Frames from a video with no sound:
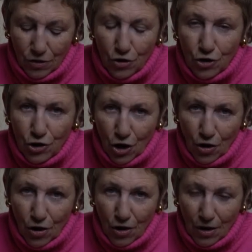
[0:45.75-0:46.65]
J.
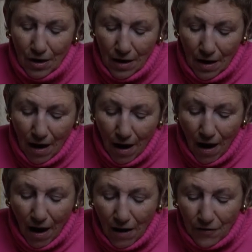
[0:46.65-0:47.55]

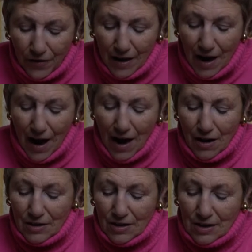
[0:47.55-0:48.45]
On the
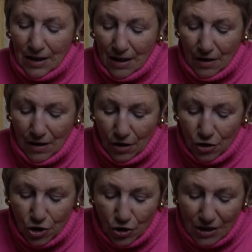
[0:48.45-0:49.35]
cards,
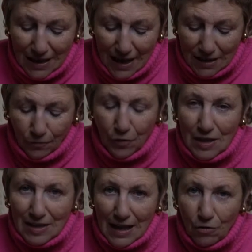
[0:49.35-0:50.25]
just ask for the
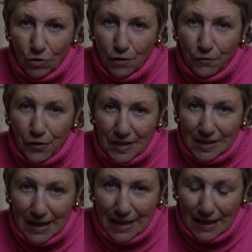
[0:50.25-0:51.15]
sound of the
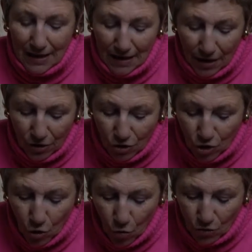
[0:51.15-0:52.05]
C.
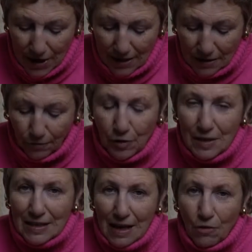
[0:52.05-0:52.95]
Don't ask for
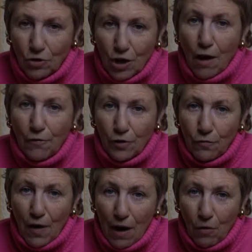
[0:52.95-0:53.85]
the sound of the
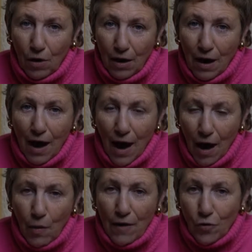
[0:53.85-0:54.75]
vowel.
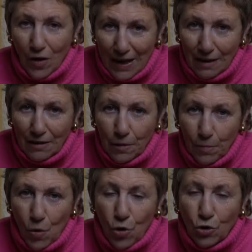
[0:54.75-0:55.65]
However, in the
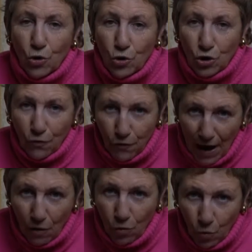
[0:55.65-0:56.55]
book, the
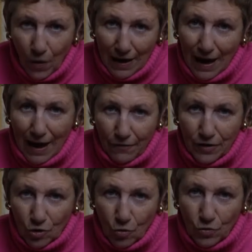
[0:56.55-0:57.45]
vowel will have
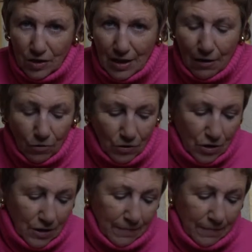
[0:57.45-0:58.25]
its own sound.